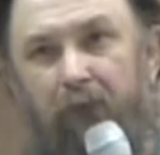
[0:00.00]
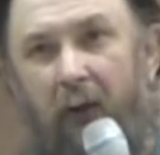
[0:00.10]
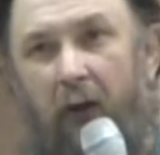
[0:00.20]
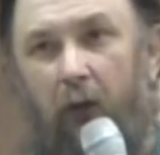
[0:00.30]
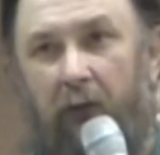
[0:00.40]

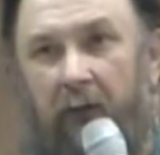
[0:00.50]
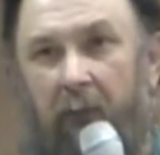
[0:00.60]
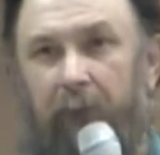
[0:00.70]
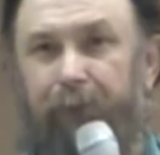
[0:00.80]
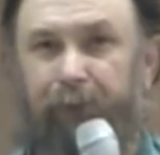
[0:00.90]

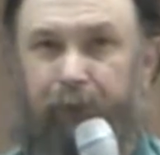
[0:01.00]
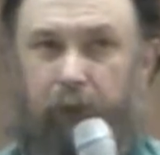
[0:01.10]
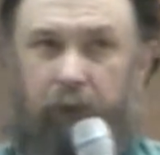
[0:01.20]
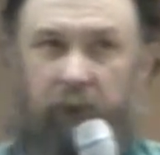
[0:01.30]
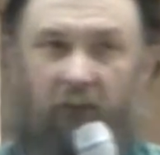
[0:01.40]
building
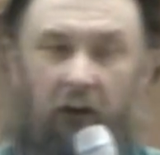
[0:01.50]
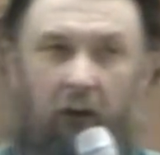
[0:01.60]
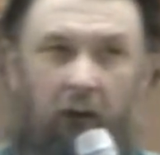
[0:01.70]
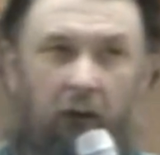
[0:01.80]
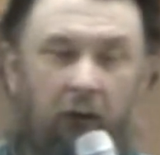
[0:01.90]

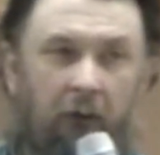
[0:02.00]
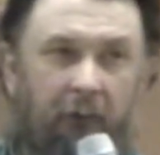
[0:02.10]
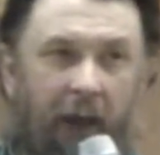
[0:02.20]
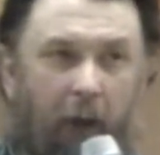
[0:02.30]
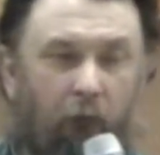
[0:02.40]

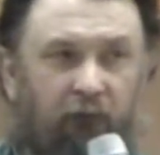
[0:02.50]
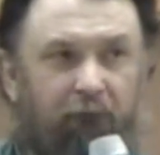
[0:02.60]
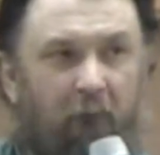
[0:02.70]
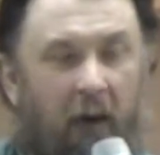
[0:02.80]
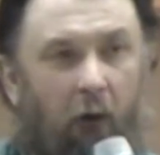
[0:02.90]
that was
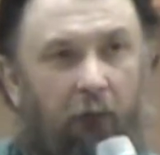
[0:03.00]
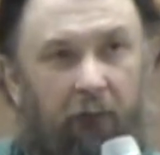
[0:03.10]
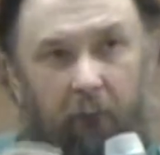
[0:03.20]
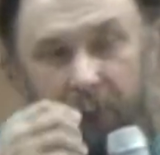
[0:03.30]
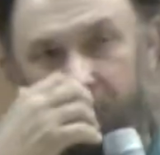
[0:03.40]

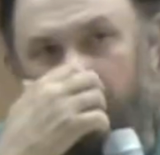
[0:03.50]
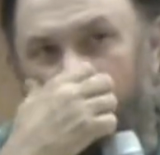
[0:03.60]
built